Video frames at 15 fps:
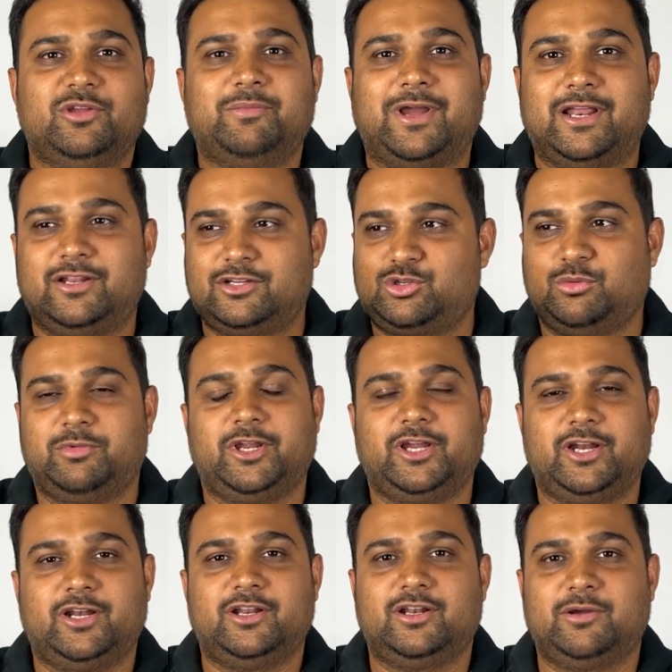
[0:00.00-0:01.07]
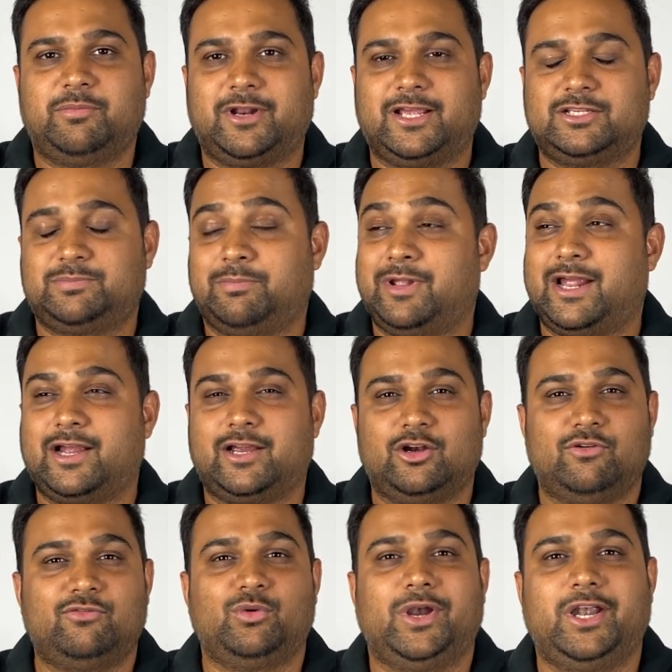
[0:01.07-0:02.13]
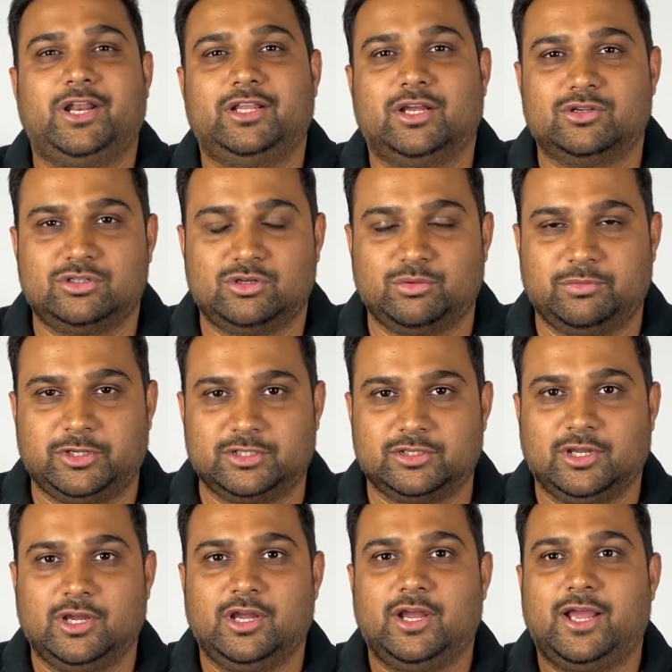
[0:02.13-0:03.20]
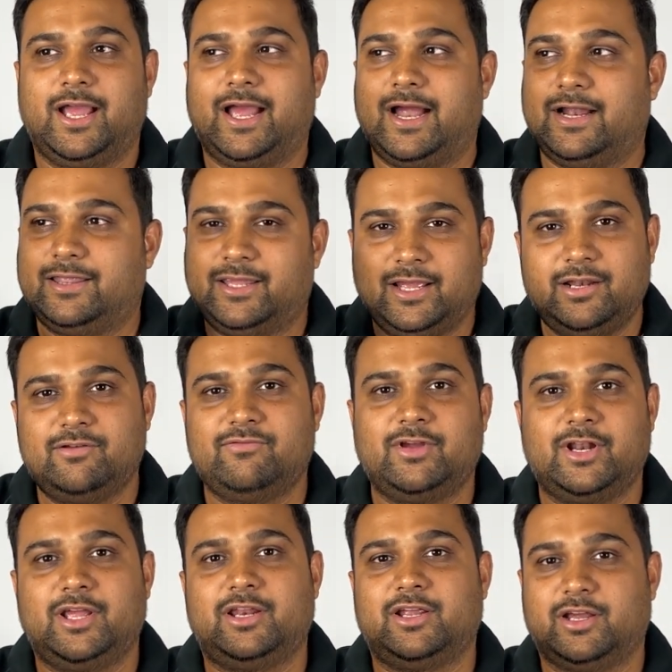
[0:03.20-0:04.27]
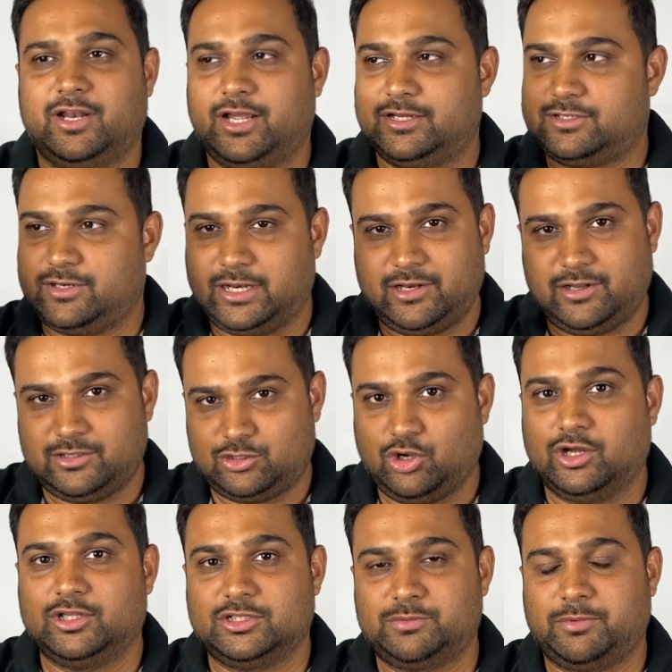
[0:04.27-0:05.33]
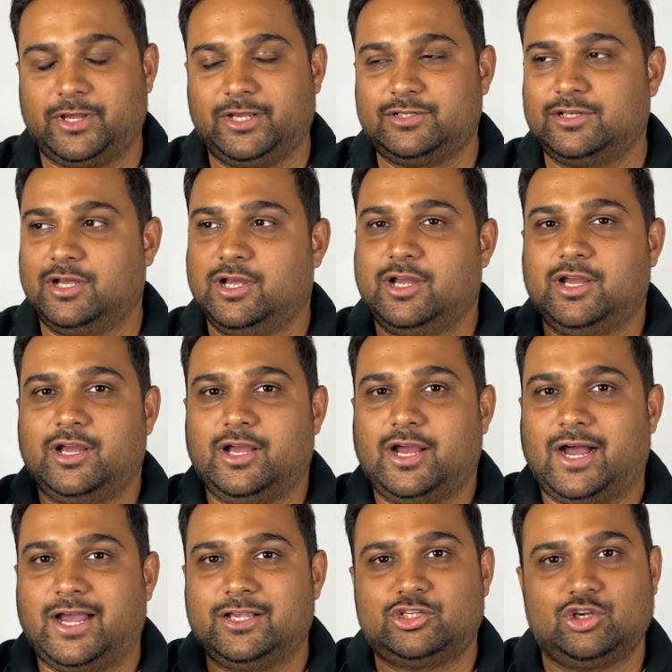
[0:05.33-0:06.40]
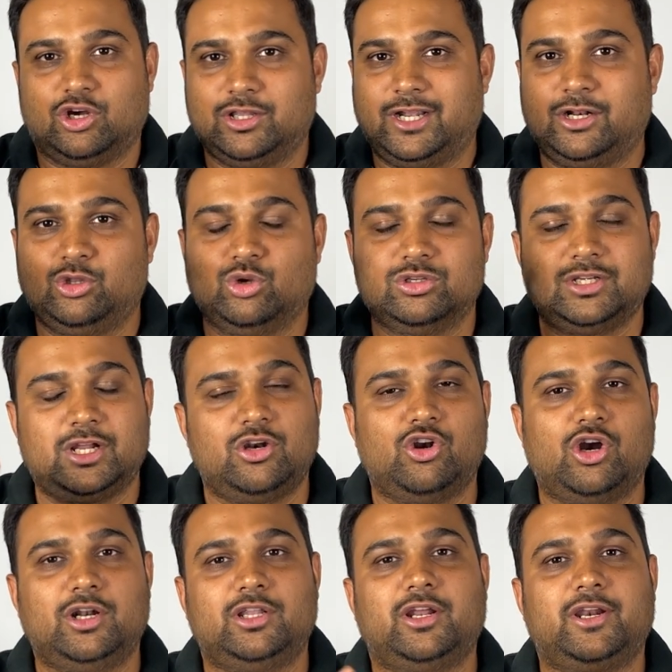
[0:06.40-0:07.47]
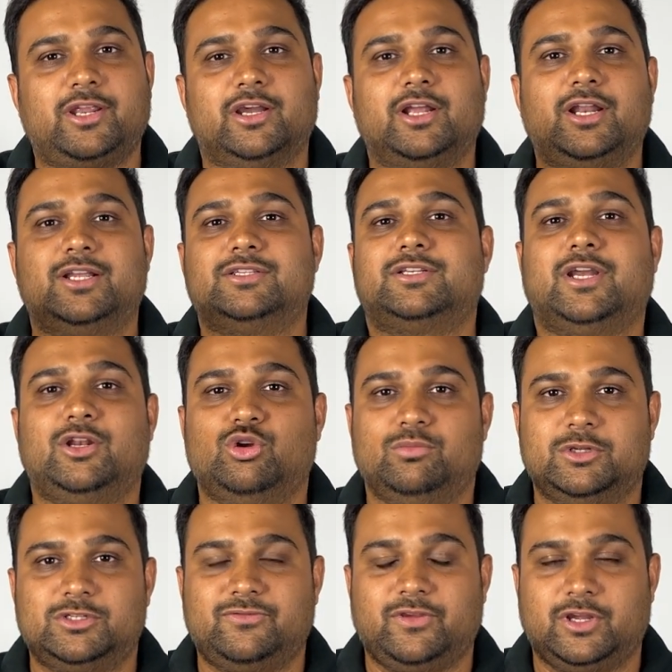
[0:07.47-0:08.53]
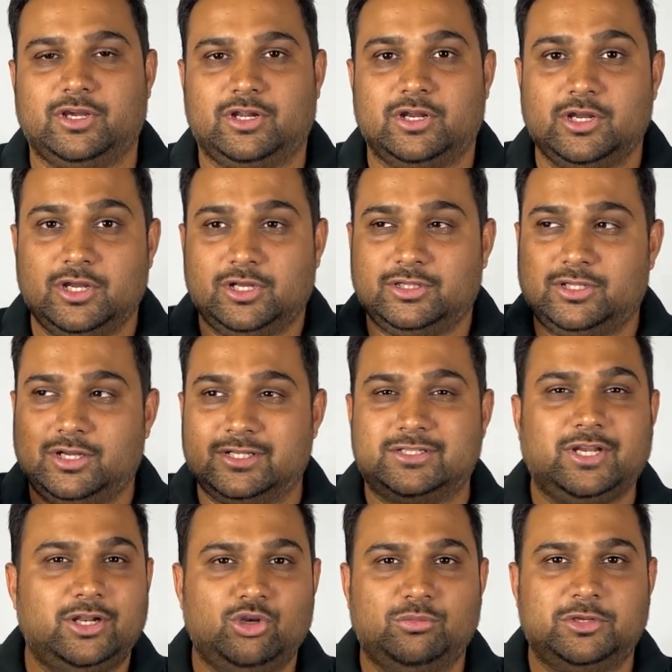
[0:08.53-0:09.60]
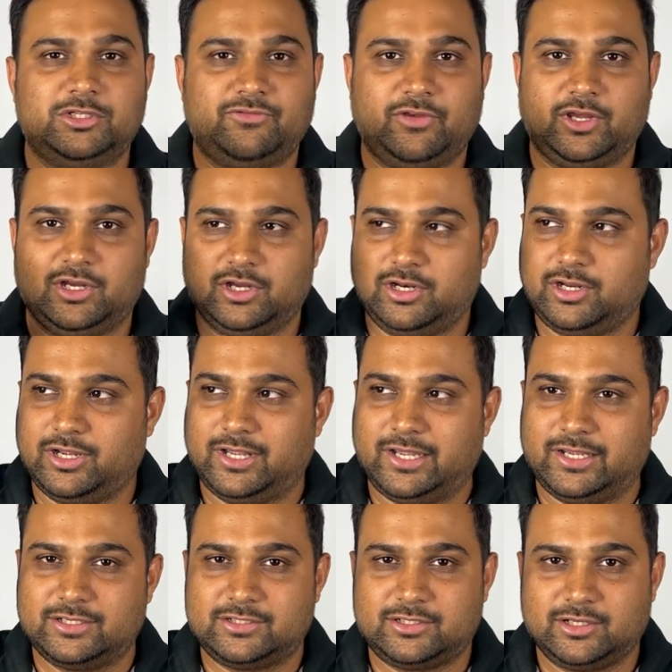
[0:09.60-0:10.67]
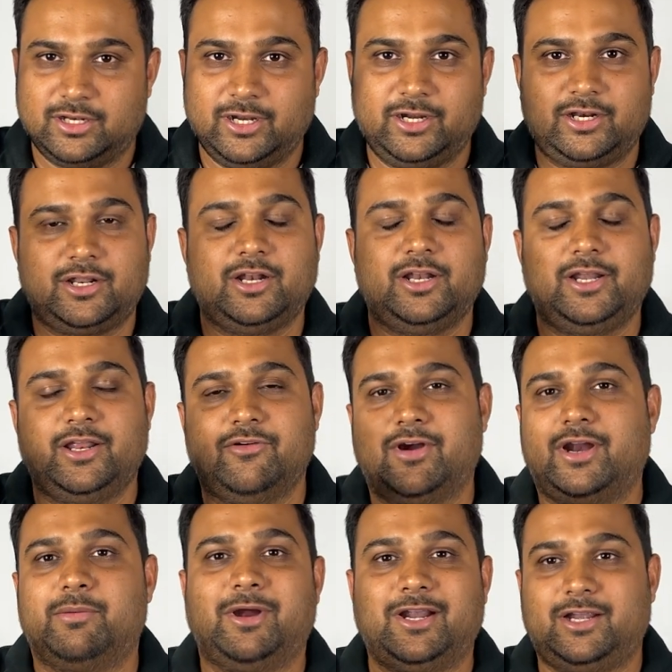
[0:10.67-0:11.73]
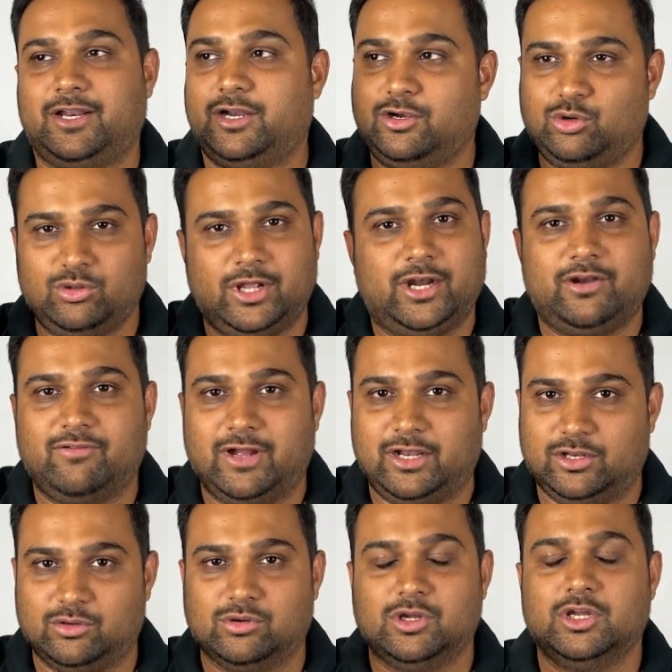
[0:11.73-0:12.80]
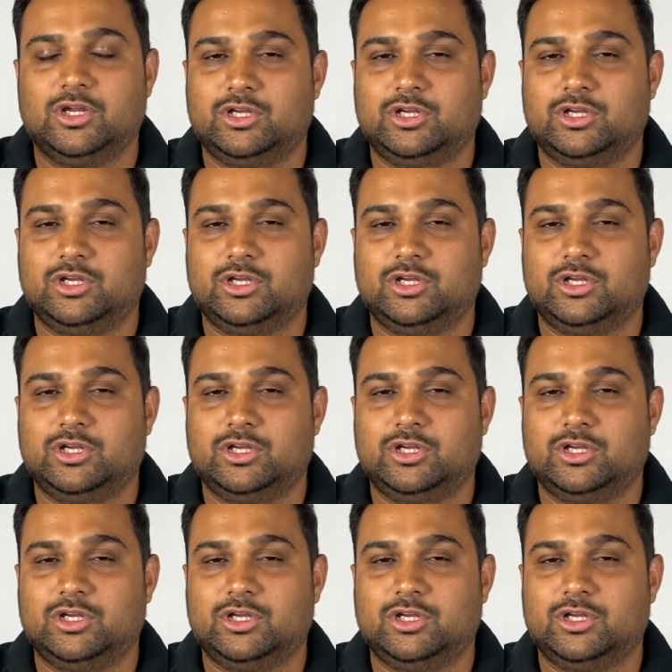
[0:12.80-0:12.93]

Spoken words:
they manage to bring it in a price bracket of 20,000 rupees? And then when I realized and I saw the specs, I saw that those are not the real ANSI lumens figure. The ANSI lumens figure is literally divided by 10 to that value.